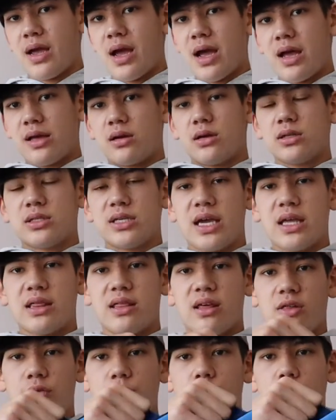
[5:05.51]
And then I'll take
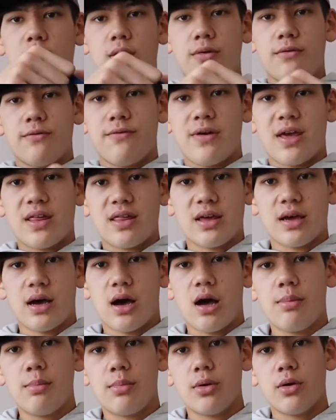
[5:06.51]
this one facing
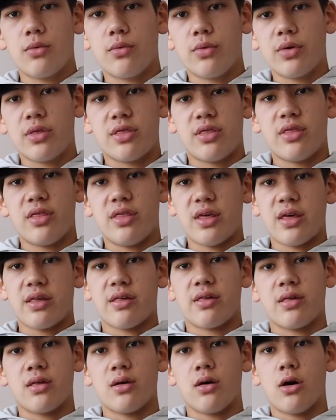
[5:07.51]
up with
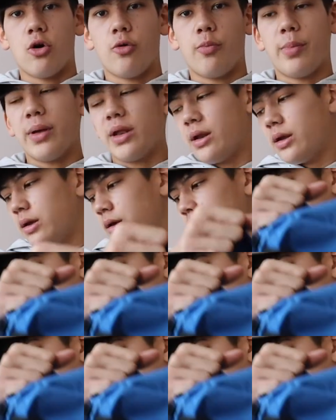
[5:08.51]
this open,